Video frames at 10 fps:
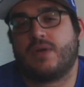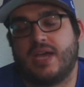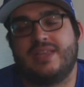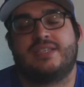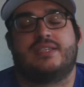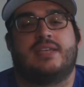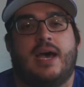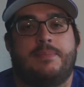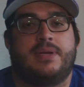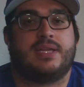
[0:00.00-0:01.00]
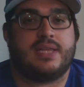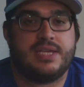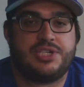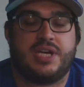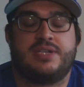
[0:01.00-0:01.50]
this is happening, he
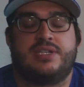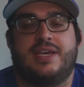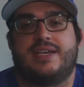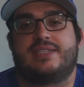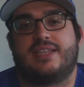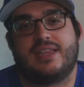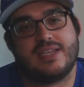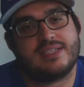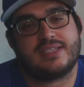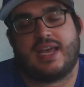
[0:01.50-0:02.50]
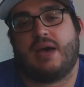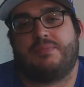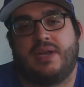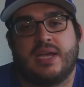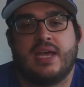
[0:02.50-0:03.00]
changed this is
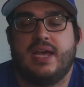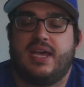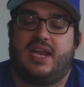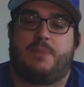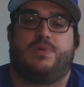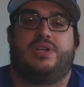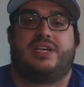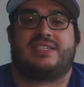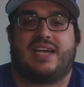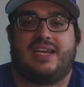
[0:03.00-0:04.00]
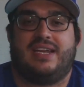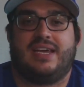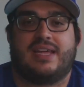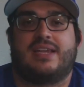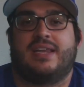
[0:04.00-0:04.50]
happening, and I'm really excited to
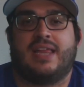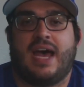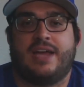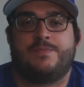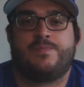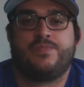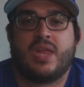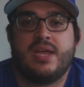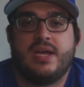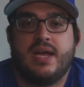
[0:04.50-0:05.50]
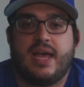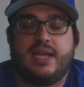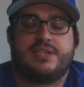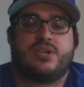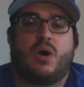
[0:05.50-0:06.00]
get into that. And
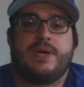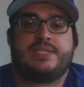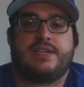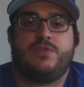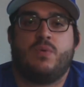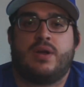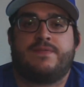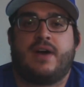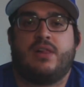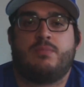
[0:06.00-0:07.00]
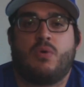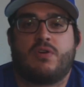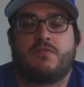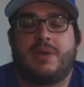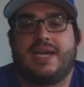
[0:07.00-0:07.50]
as always, if you want to follow more
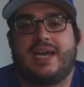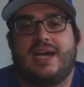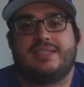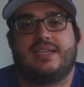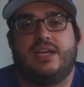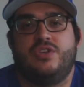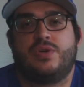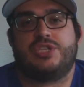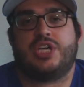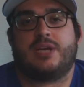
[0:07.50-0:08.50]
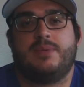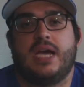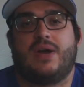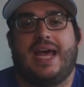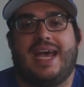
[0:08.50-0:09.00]
of my content, you can check me
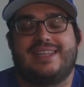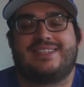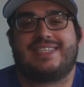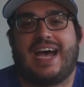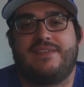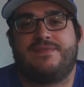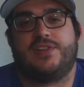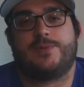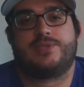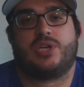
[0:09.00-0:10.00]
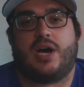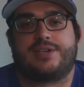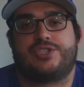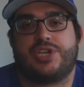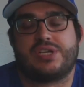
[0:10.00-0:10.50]
out at Cy Phillips
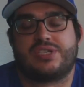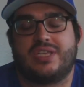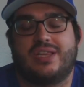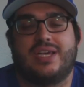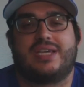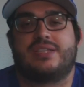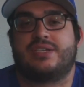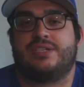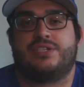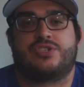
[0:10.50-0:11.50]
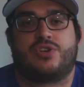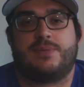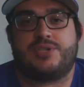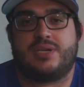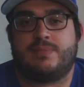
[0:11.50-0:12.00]
Talks Chelsea. The link is in the
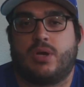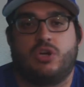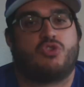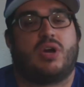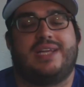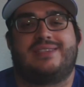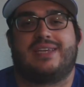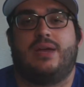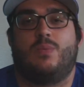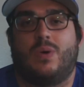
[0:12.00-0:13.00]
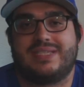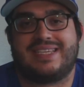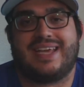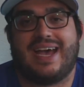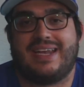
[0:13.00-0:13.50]
description. Great site once
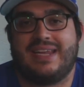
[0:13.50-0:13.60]
again.